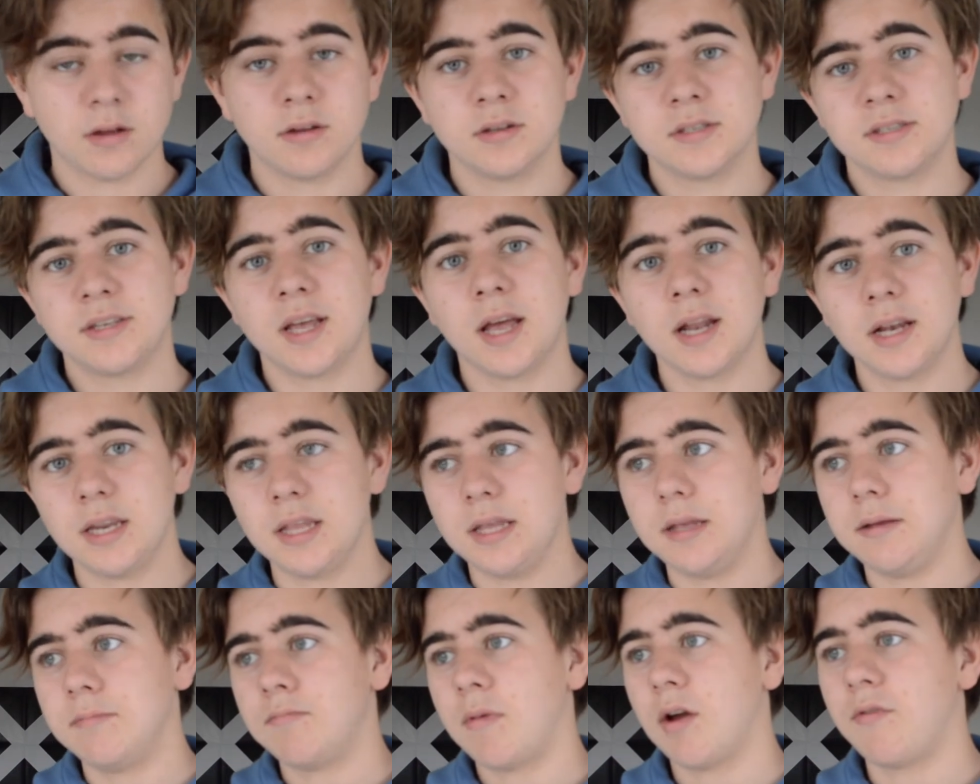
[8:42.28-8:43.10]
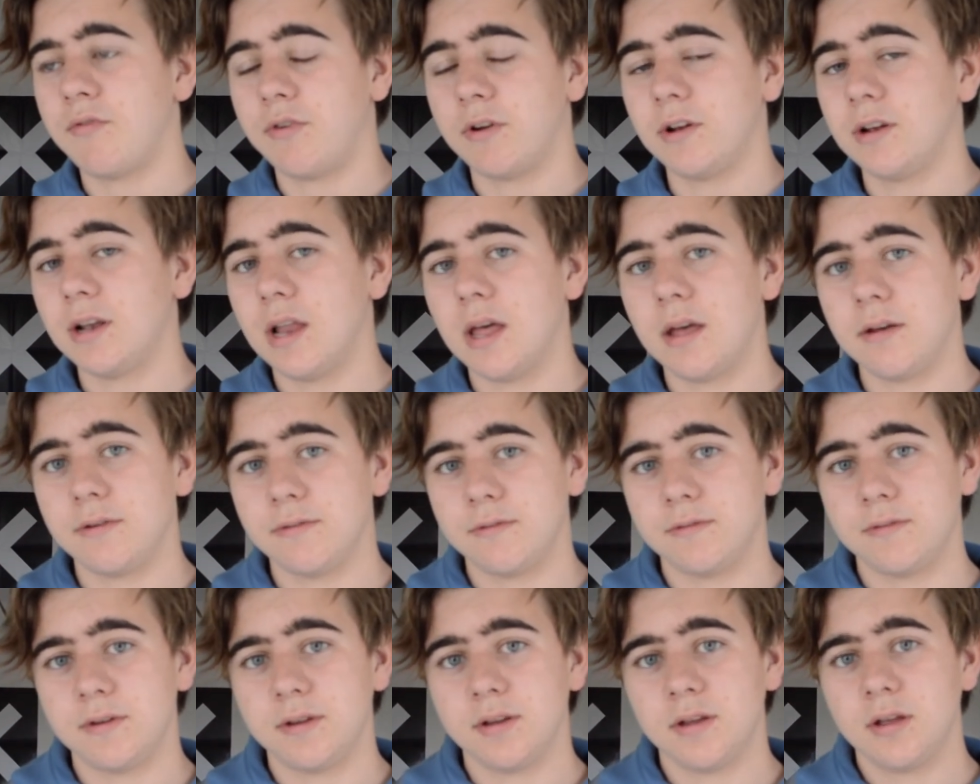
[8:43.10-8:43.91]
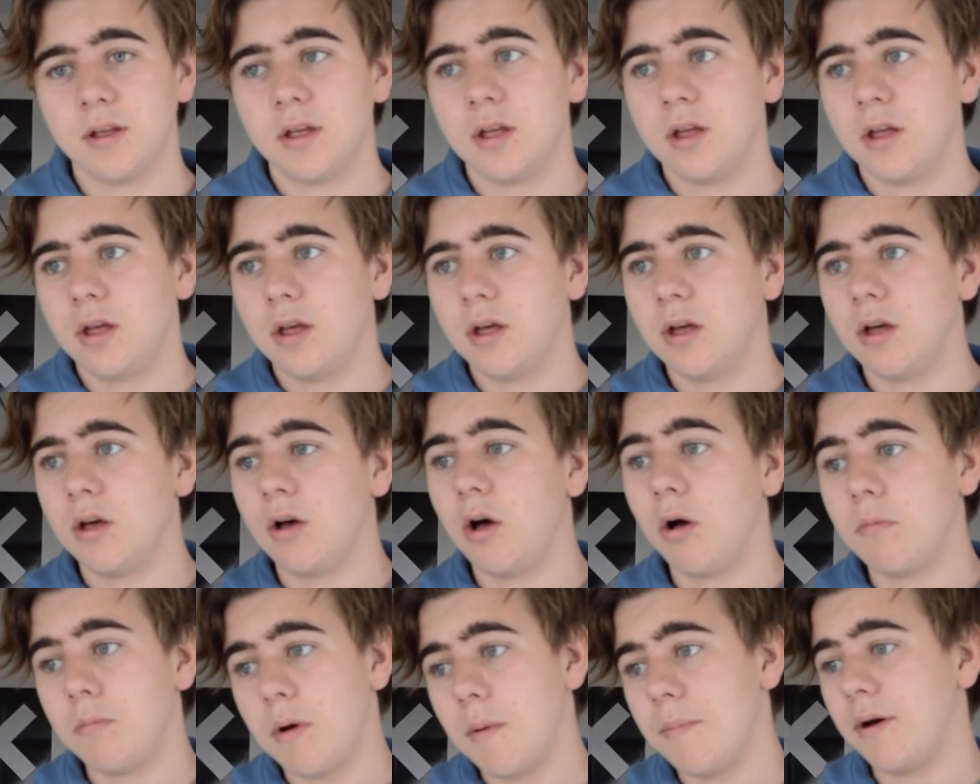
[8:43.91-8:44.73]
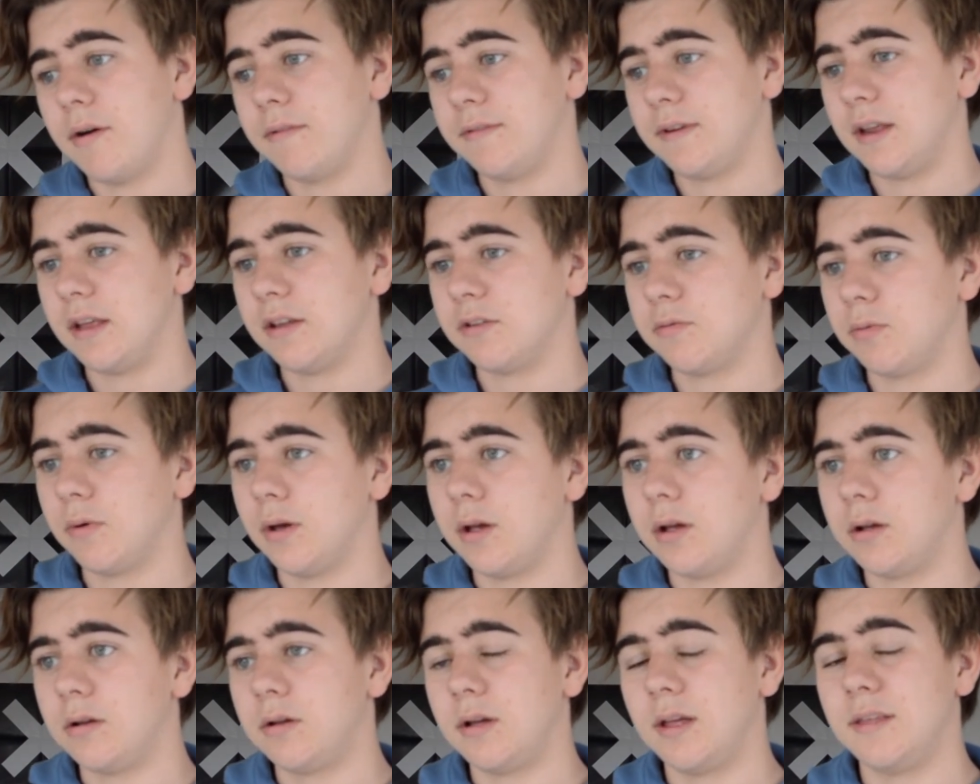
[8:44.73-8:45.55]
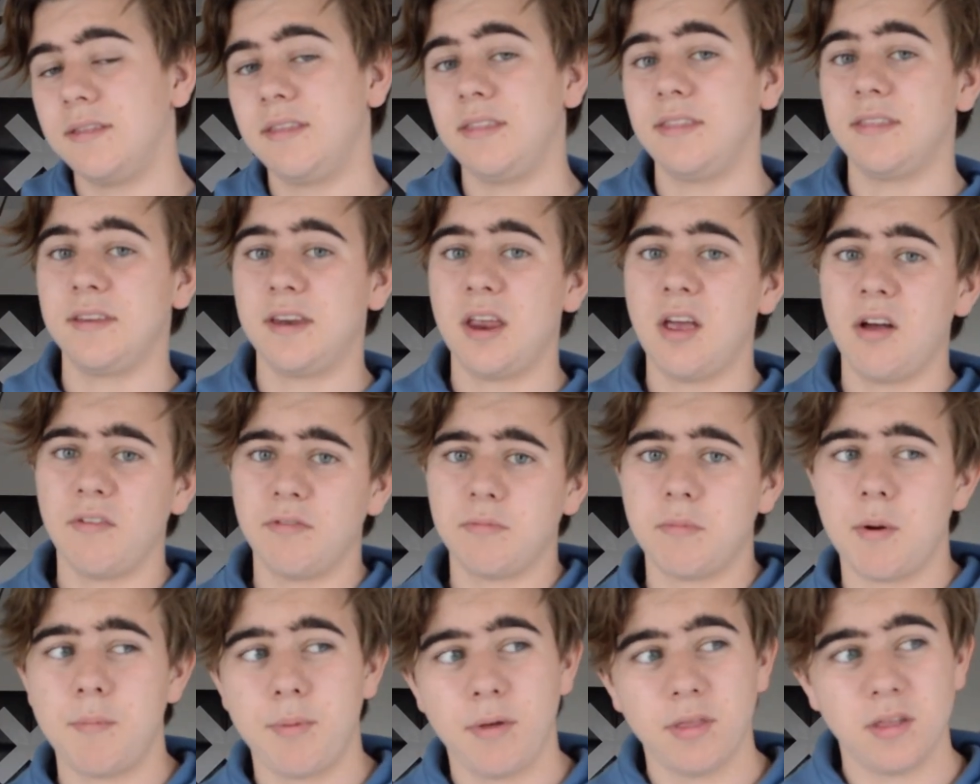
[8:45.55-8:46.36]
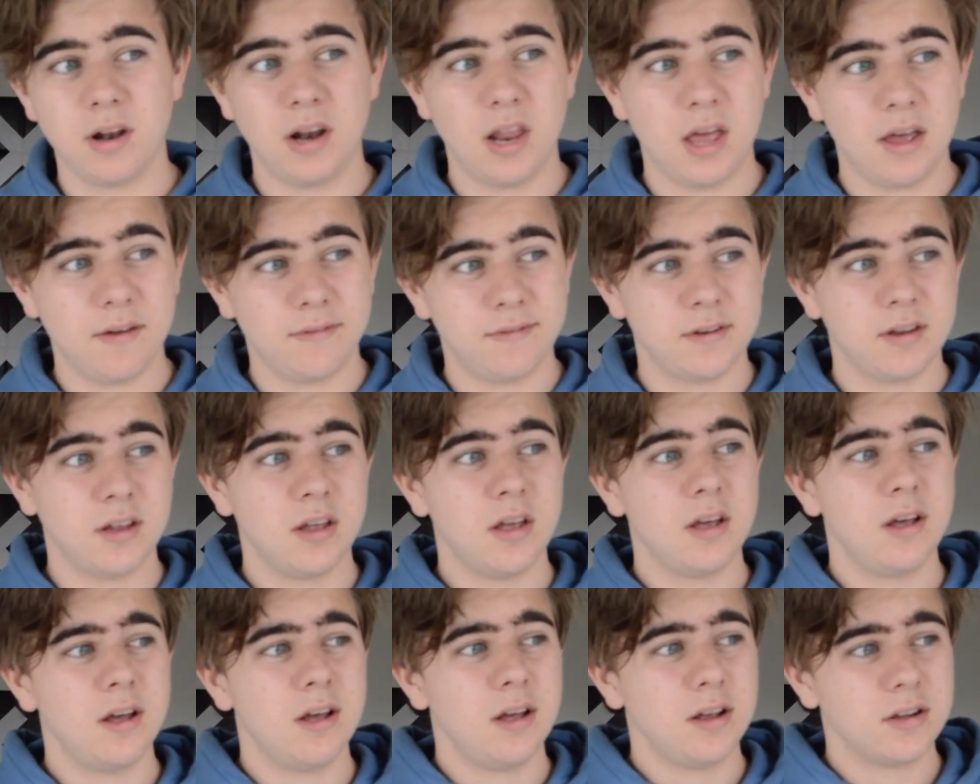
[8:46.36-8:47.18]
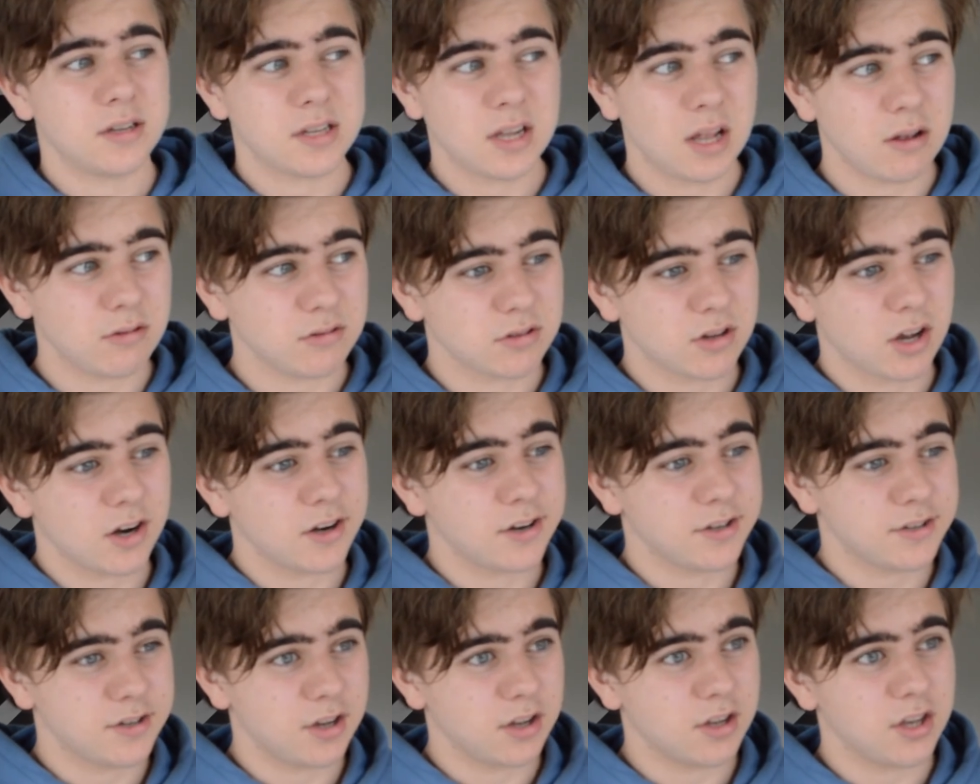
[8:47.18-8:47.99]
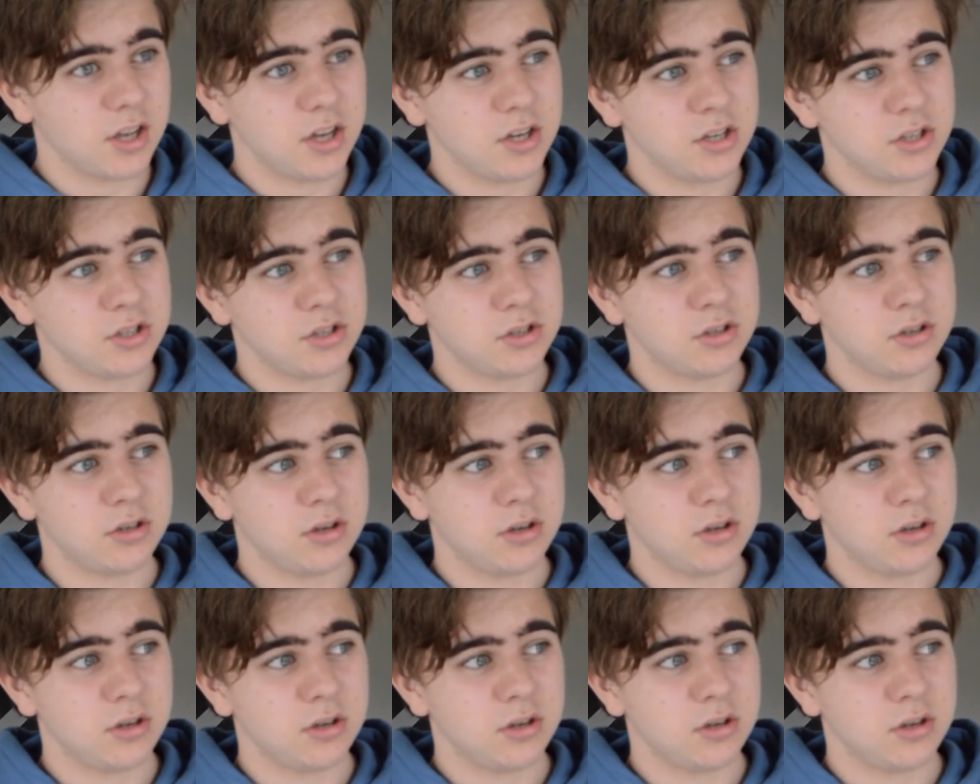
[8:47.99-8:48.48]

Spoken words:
sadly my friend left on my birthday as well, and then the day after my brother left, so that was kind of suckish.